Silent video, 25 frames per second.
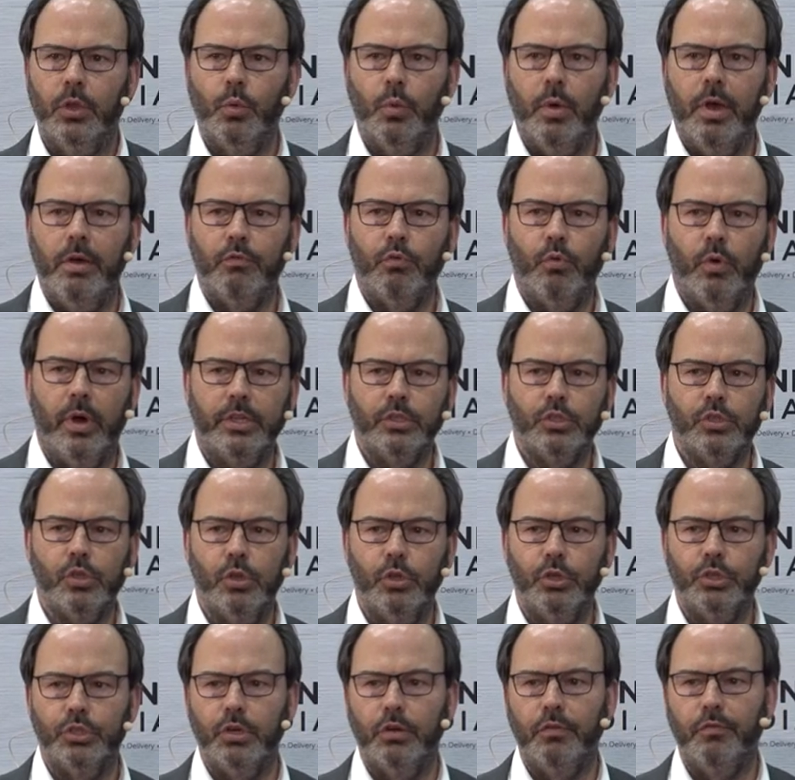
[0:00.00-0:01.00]
have one
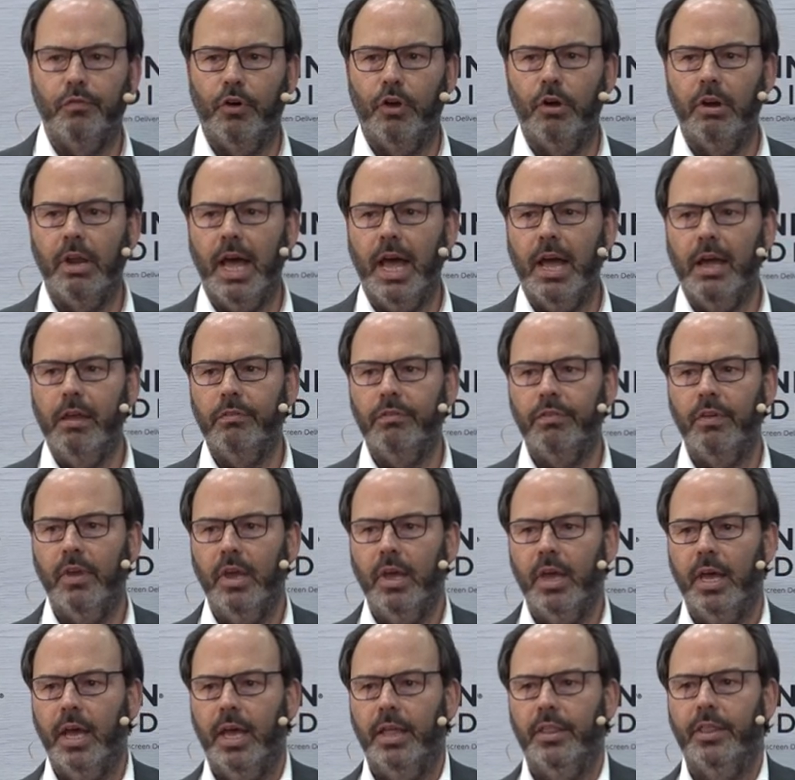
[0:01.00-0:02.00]
solution for live
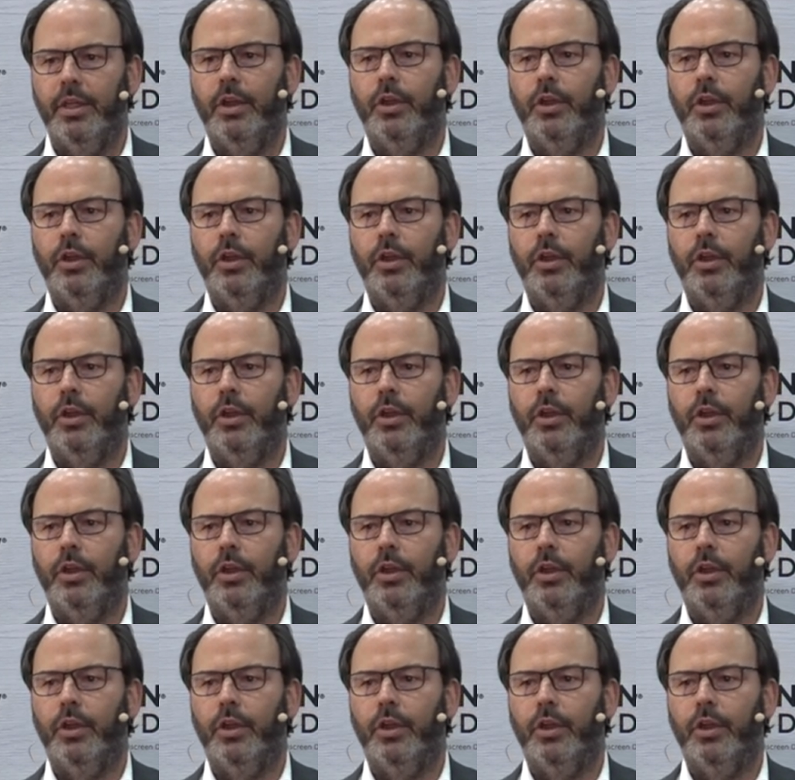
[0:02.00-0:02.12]
and